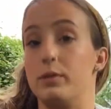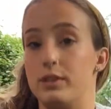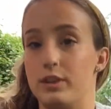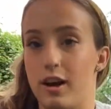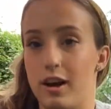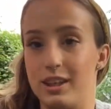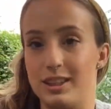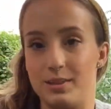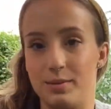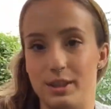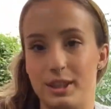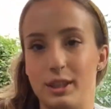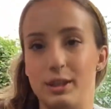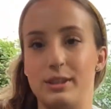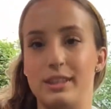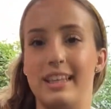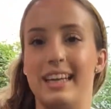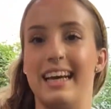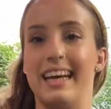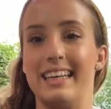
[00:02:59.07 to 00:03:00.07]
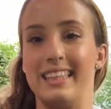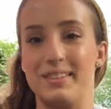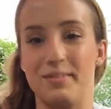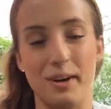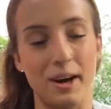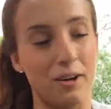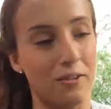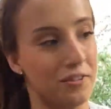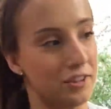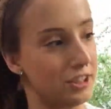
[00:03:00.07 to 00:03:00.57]
songs with you today as
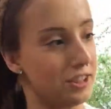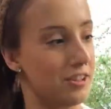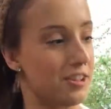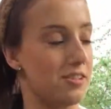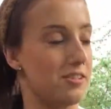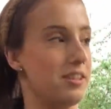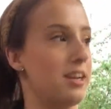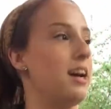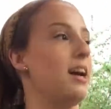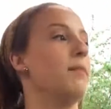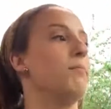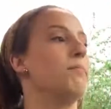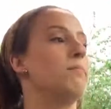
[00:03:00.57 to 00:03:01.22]
well for circle time.